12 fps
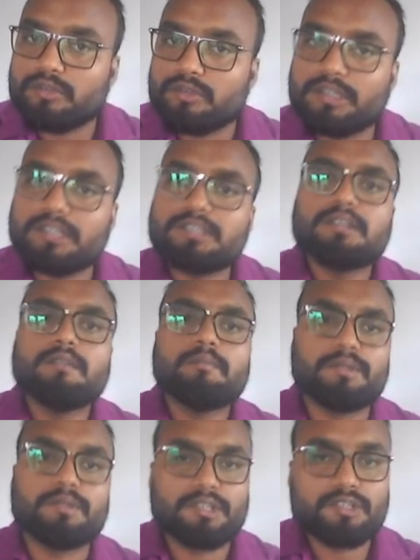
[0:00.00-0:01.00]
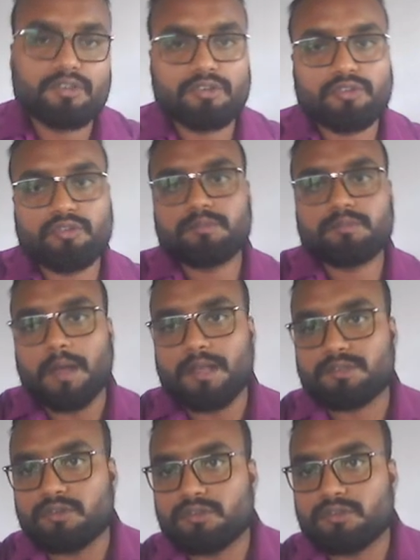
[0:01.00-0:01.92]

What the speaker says: So it is present continuous, past